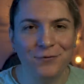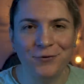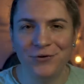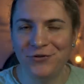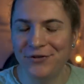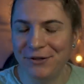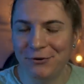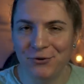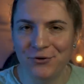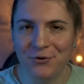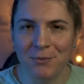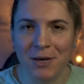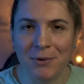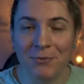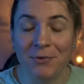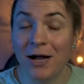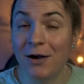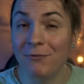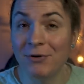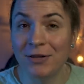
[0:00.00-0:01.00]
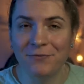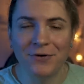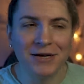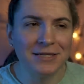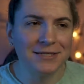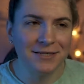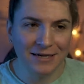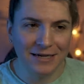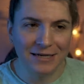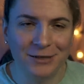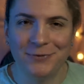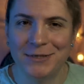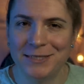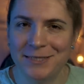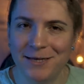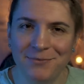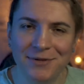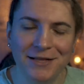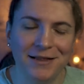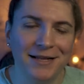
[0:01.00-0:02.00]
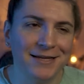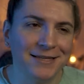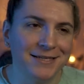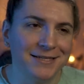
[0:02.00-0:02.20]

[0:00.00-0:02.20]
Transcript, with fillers: if you still don't remember how it was, it was something like